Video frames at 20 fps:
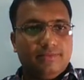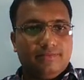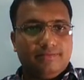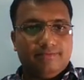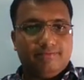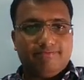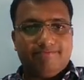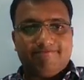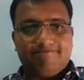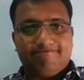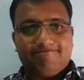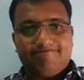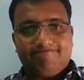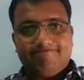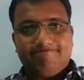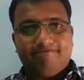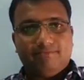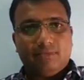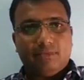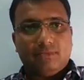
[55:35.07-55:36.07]
then
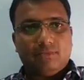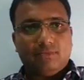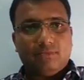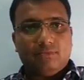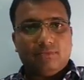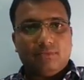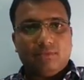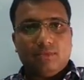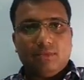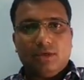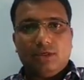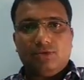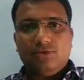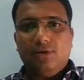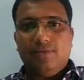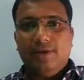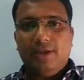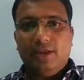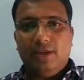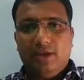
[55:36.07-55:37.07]

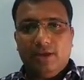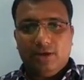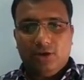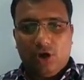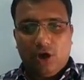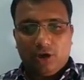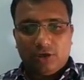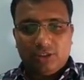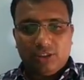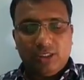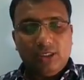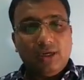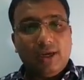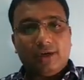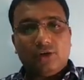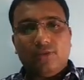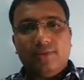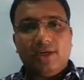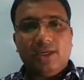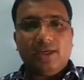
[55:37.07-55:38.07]
it will be
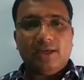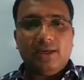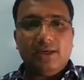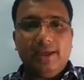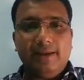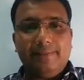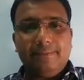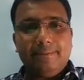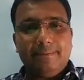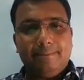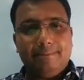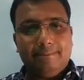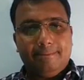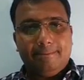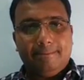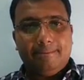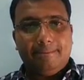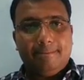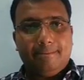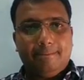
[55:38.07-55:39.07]
logged in
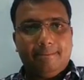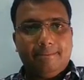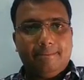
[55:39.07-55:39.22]
automatically.